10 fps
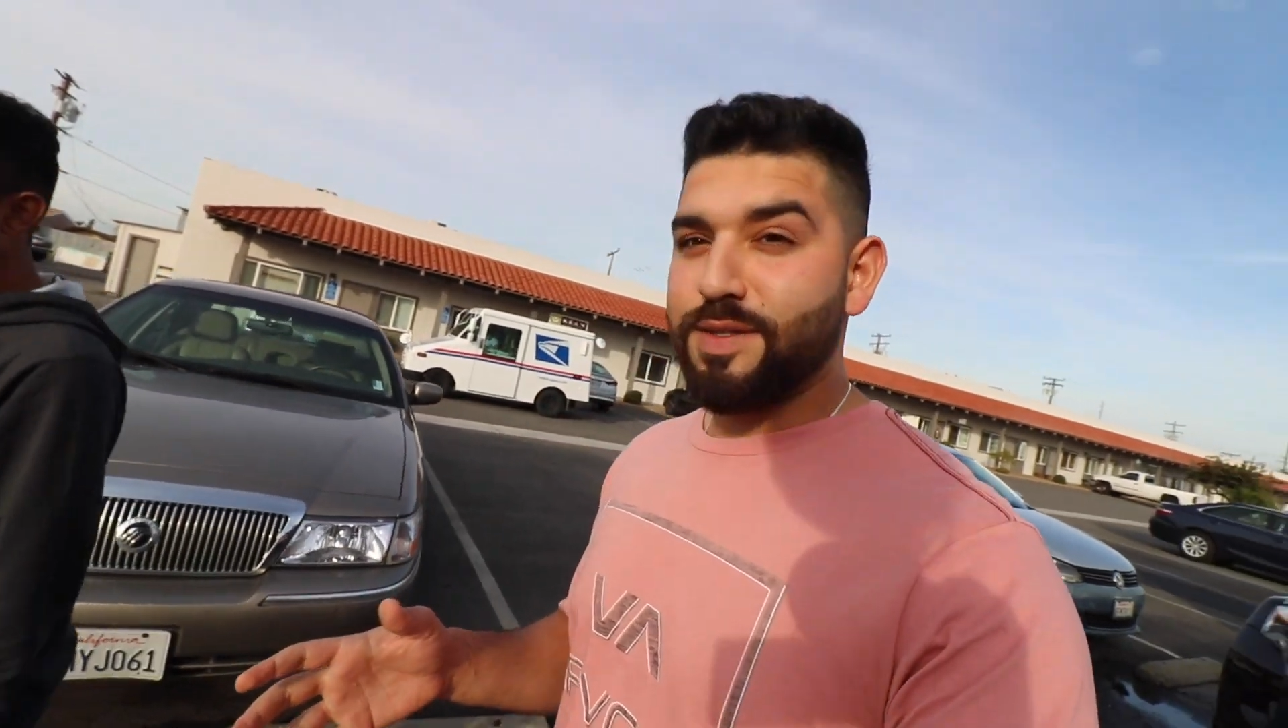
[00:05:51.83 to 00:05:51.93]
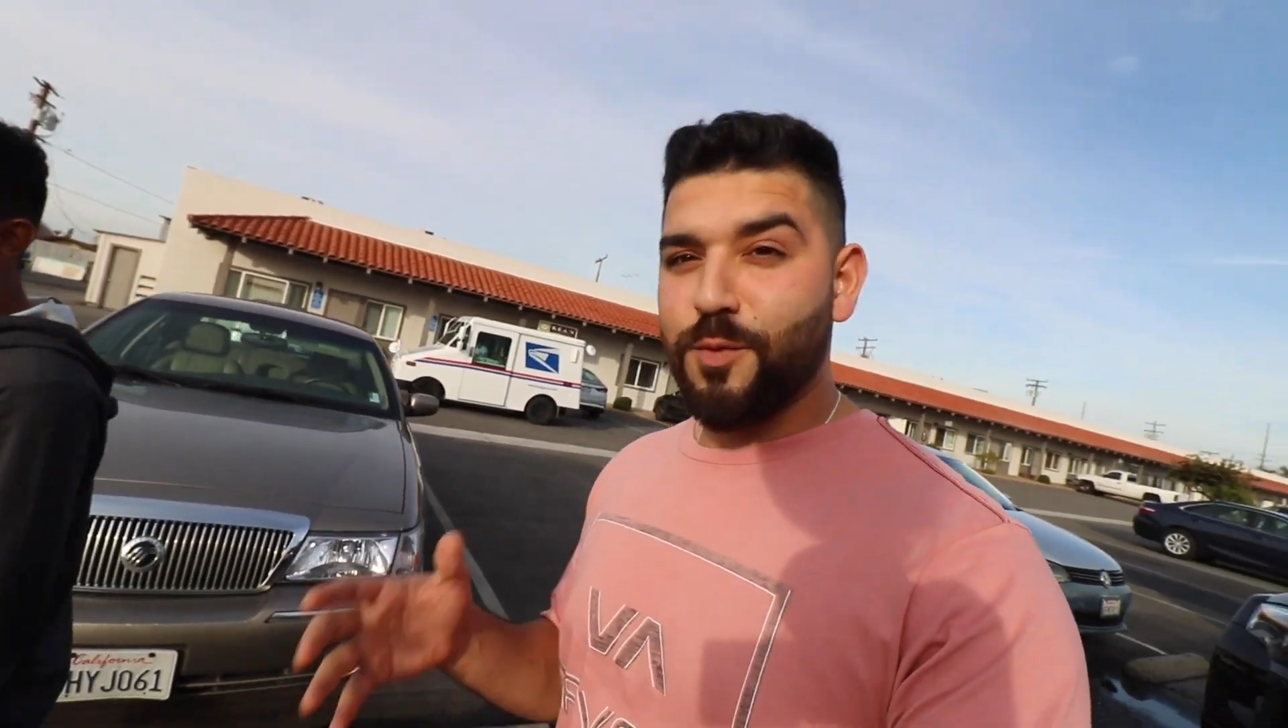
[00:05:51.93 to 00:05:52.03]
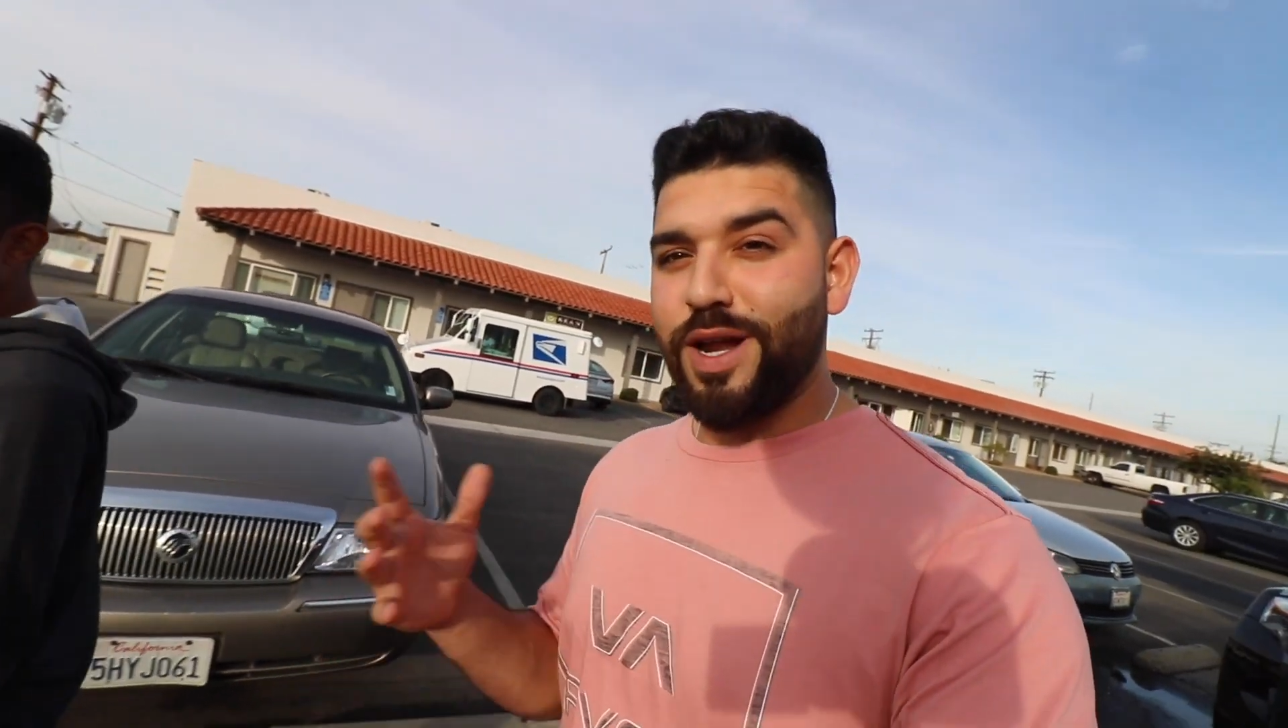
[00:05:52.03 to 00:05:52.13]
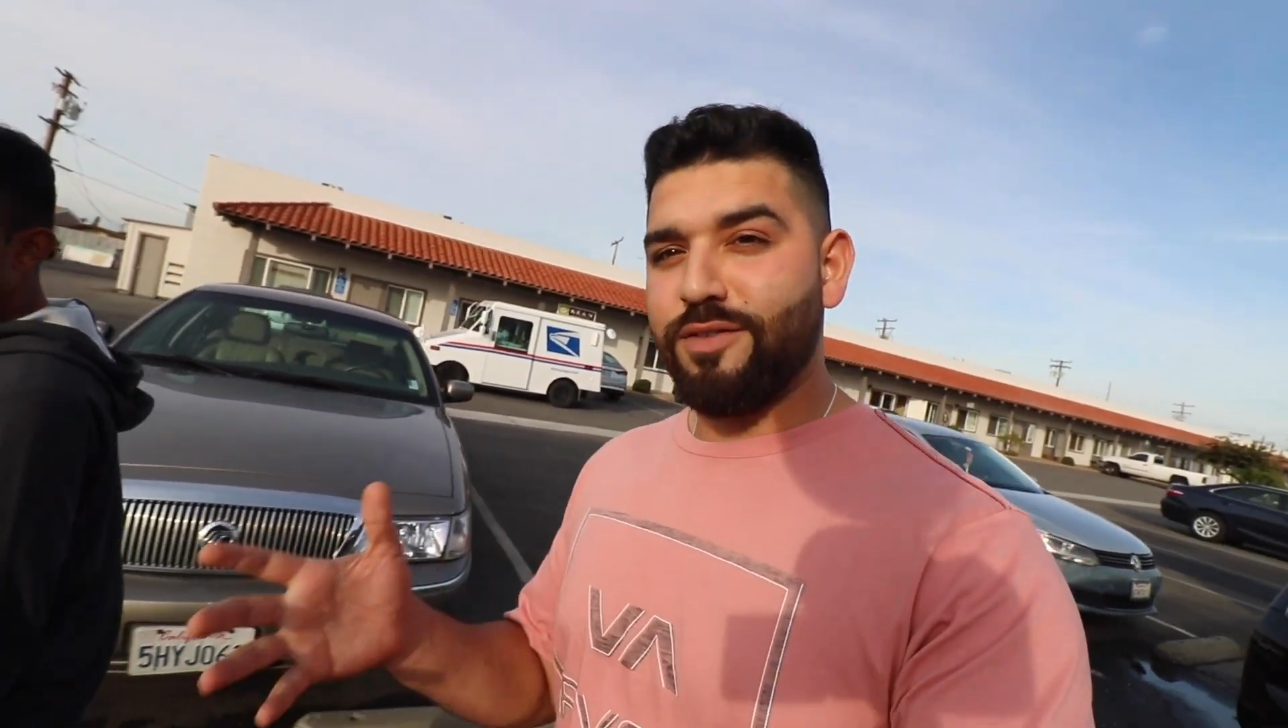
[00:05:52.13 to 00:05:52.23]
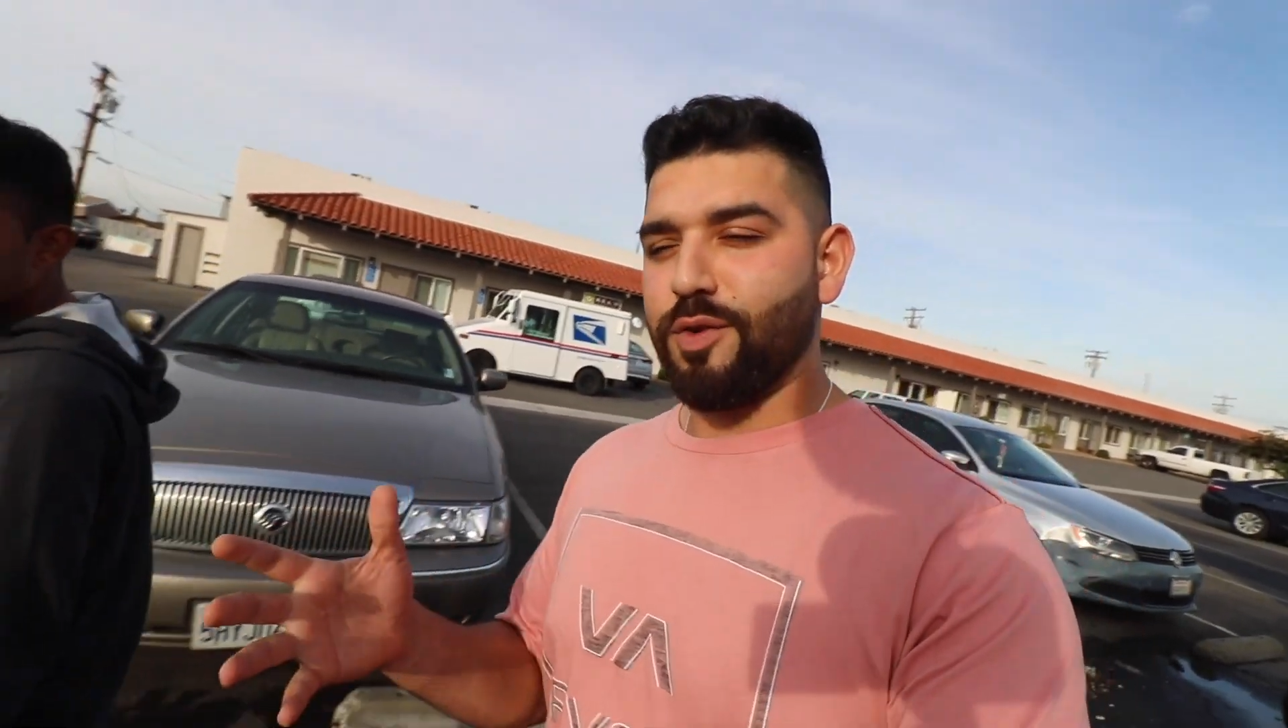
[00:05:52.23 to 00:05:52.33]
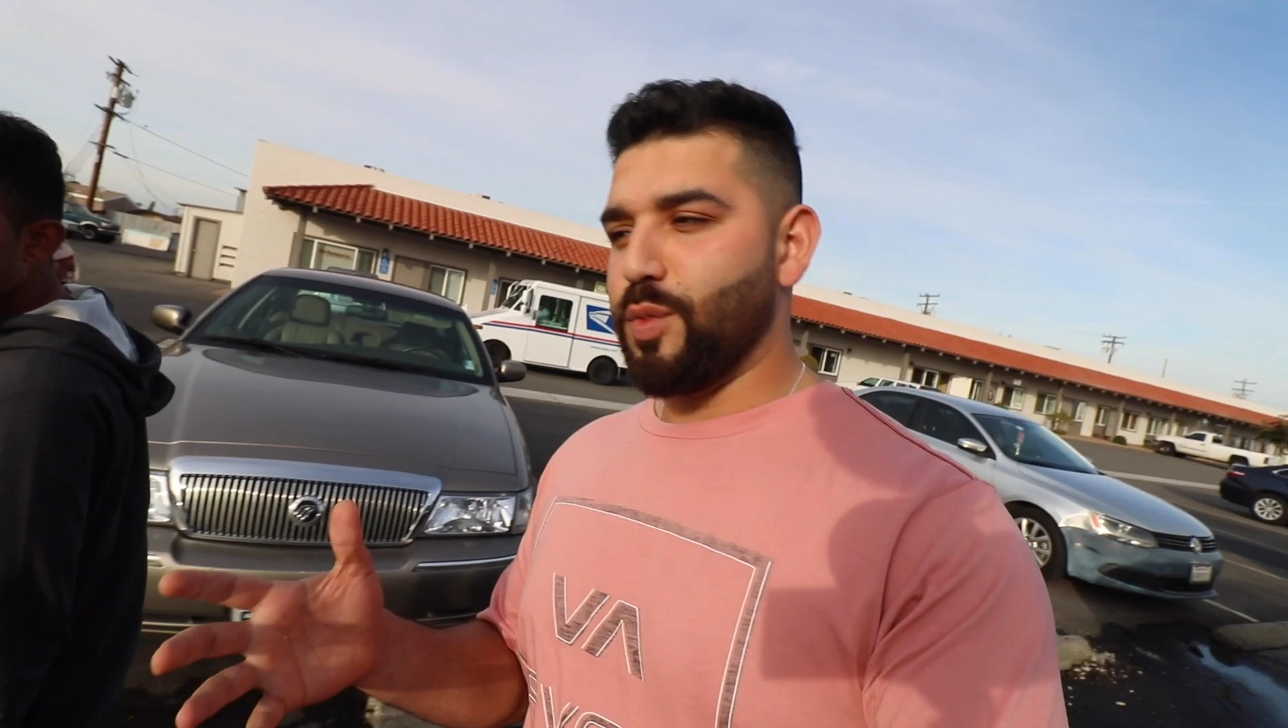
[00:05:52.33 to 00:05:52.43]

I'm ready for